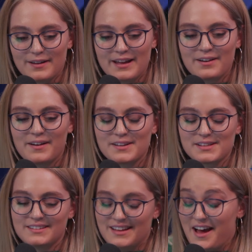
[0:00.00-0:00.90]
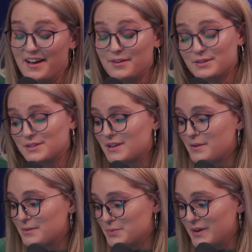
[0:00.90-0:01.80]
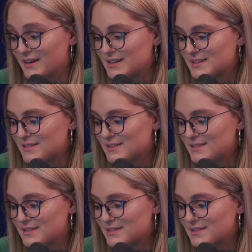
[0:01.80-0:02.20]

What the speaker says: And it was weird because